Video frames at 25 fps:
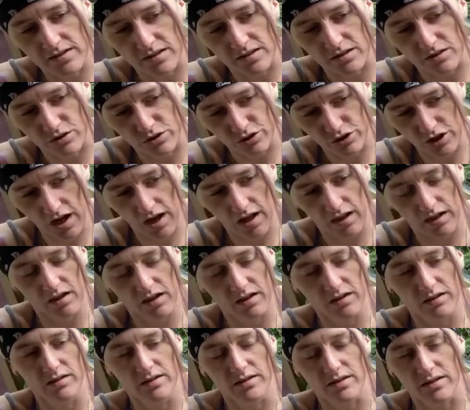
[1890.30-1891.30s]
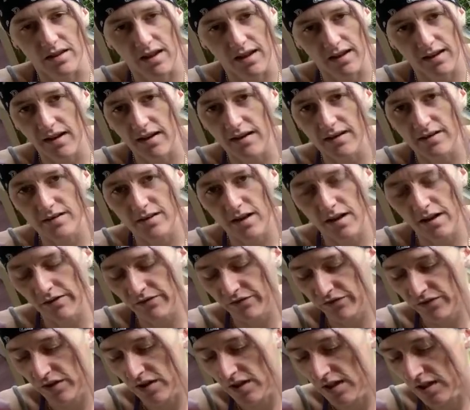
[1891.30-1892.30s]
and the shallows and that kind of stuff.
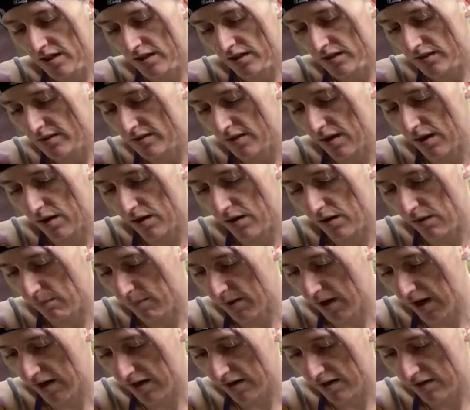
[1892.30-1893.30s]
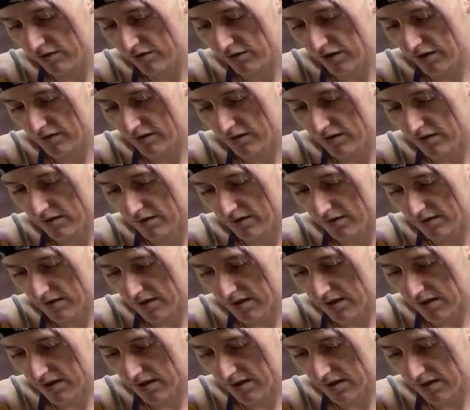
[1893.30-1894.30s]
So I'm kind of interested to
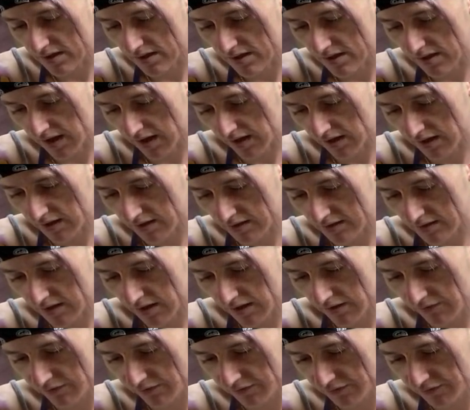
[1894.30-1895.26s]
see that kind of stuff.